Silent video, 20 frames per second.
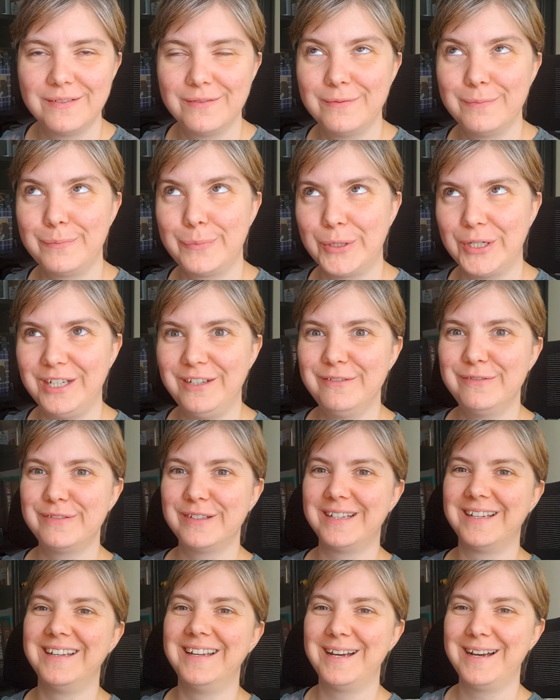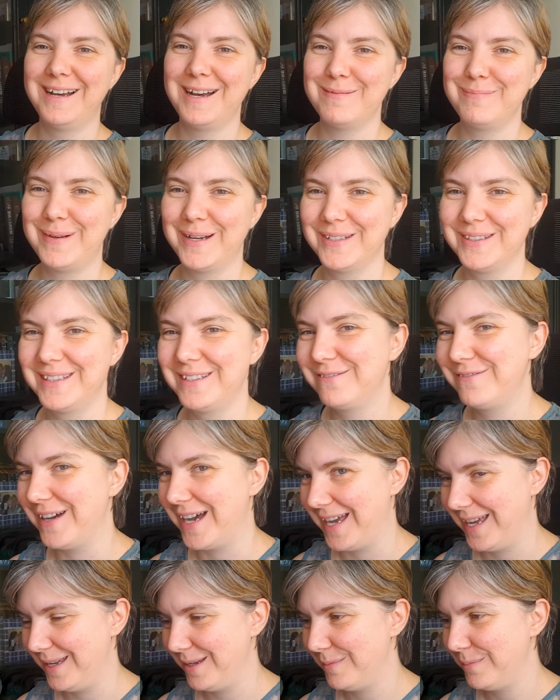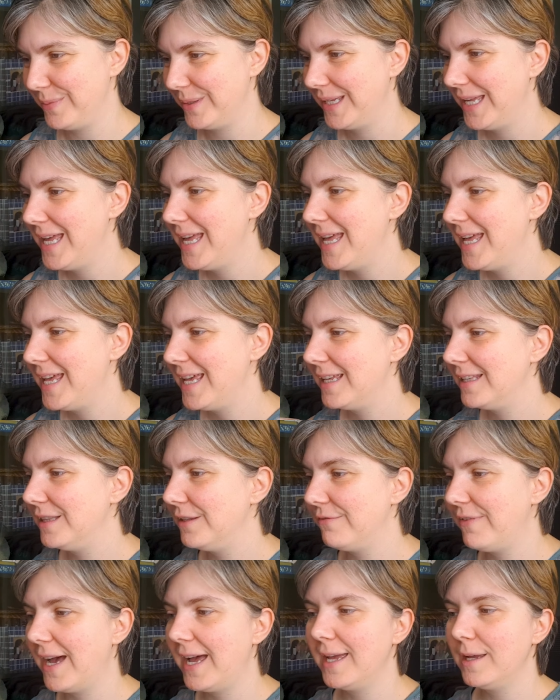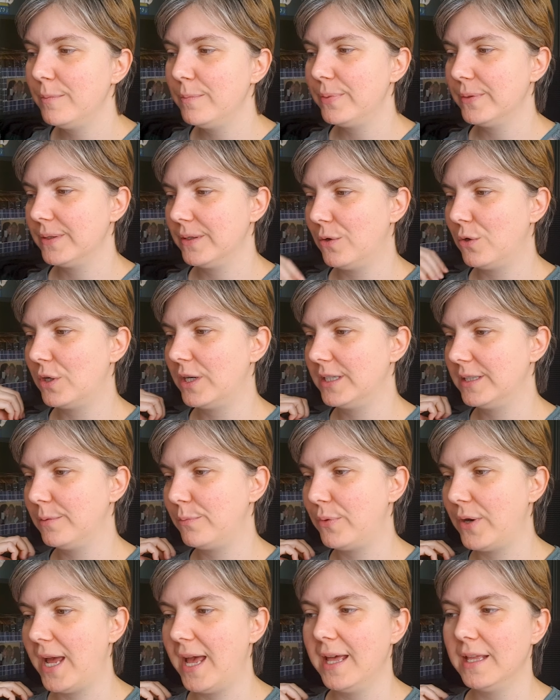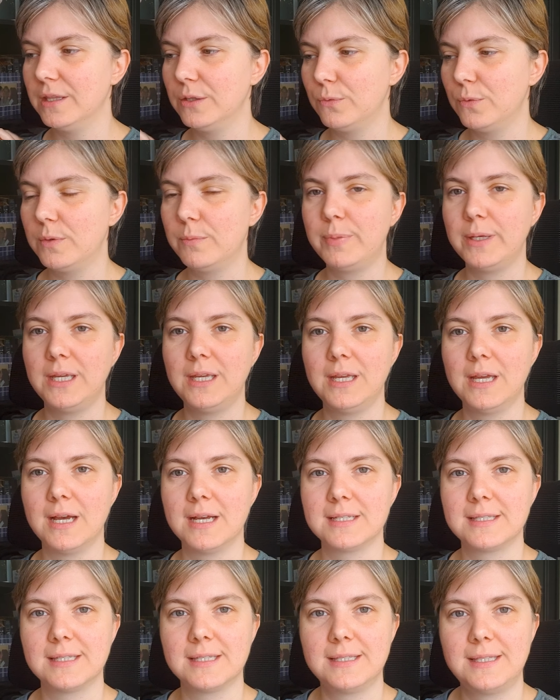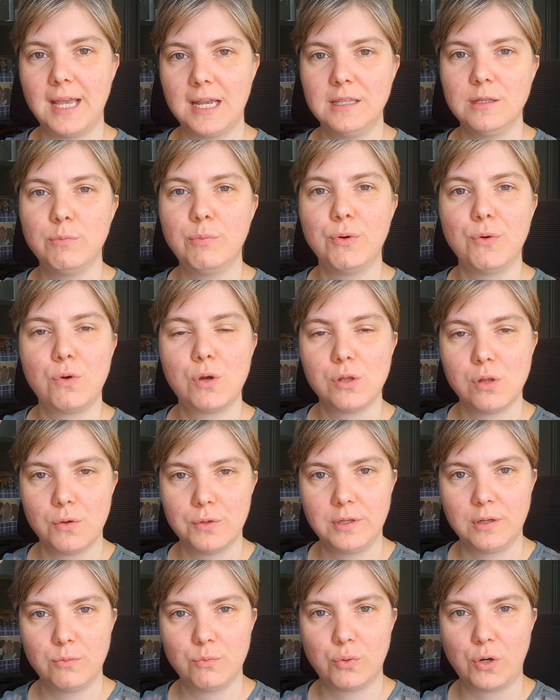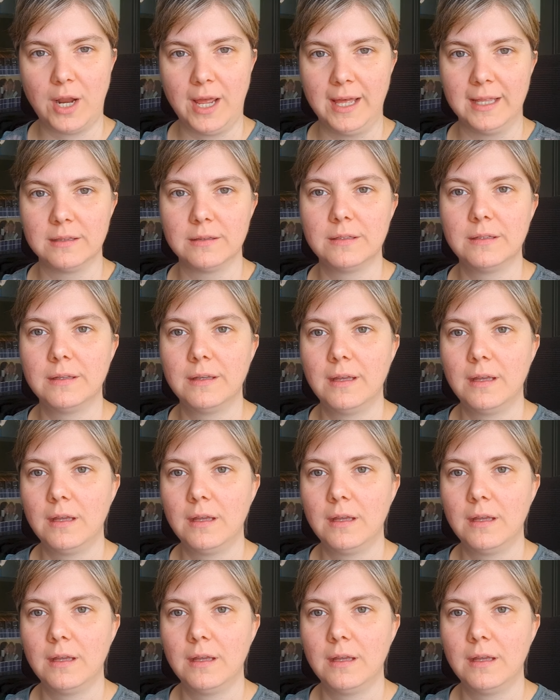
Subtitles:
brief about the vibe. The vibe or the brand will be a sustainable clothing brand.